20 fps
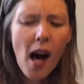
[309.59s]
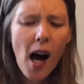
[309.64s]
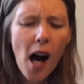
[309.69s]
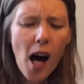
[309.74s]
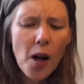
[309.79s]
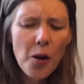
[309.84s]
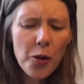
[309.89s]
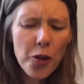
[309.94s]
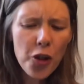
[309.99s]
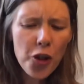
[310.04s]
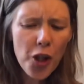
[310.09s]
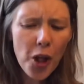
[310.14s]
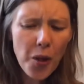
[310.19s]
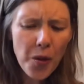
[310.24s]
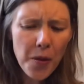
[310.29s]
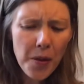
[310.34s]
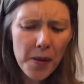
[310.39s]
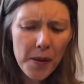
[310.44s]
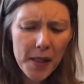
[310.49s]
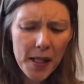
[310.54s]
I'll show
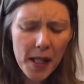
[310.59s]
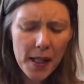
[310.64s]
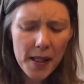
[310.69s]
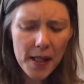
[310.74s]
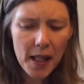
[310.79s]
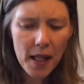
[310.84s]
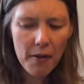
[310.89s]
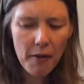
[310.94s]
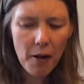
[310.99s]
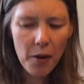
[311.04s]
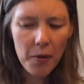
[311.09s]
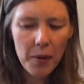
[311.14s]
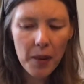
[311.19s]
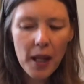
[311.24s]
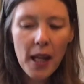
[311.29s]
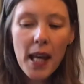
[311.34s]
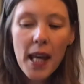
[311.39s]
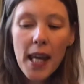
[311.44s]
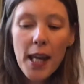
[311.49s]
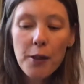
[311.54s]
you, said Zero.
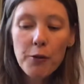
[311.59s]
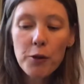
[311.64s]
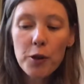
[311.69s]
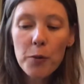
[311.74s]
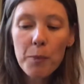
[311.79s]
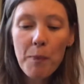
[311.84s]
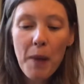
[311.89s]
He crawled